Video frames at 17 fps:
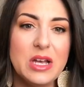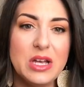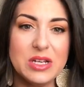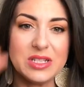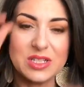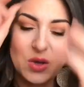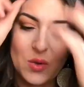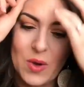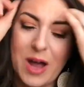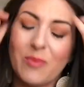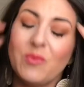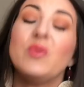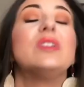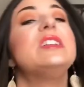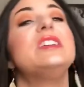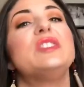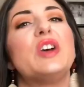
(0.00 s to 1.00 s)
So I'm
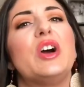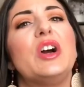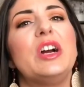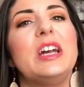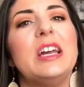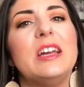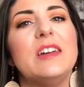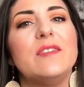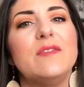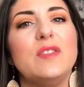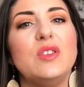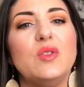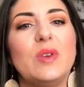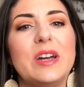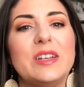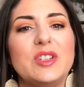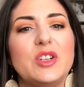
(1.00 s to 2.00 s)
really sorry if you
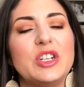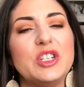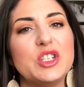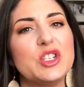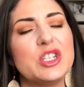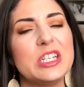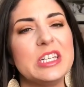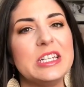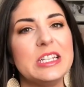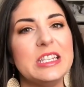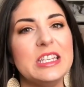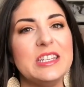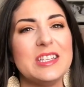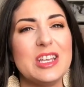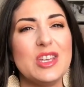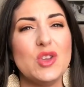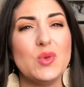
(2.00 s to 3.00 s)
guys are interested in
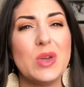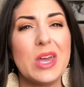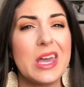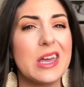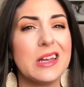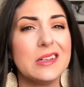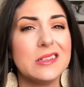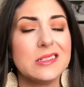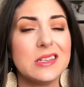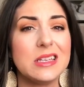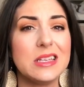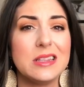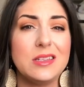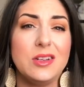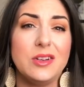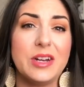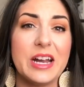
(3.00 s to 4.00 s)
these and you can't
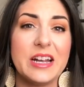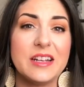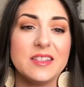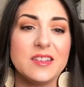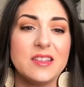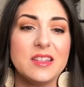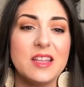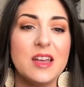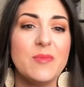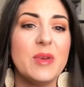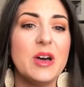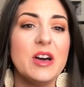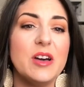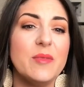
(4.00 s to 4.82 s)
get your hands on them.